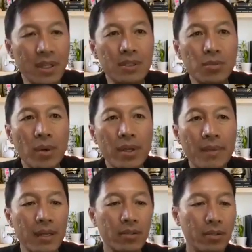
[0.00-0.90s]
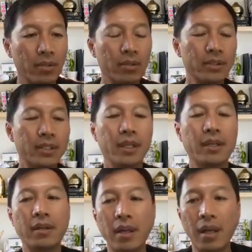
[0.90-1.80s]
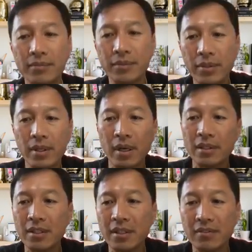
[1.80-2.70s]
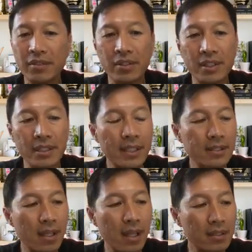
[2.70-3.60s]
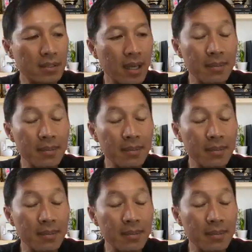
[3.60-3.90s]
It's one of my goals here. Doing all these interviews, and it takes a lot of time.